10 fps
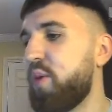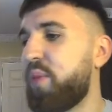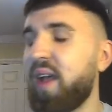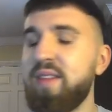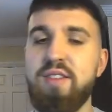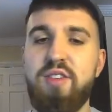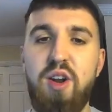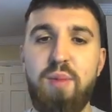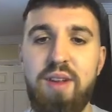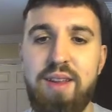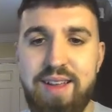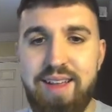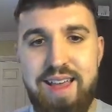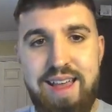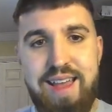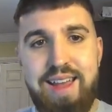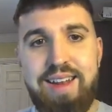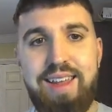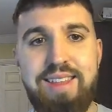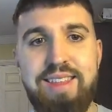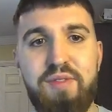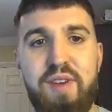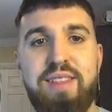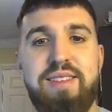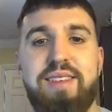against a terrible Leeds defence?